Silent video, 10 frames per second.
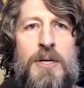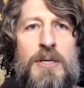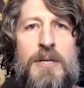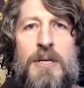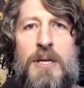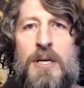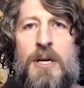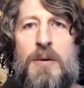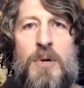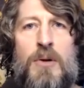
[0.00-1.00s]
a city, a
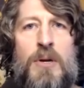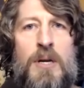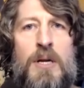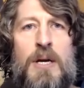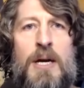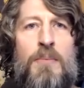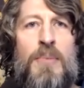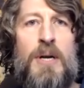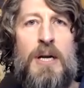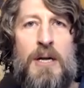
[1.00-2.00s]
community, a
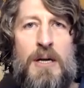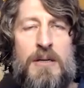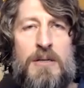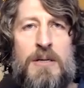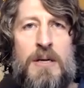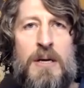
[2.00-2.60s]
company is.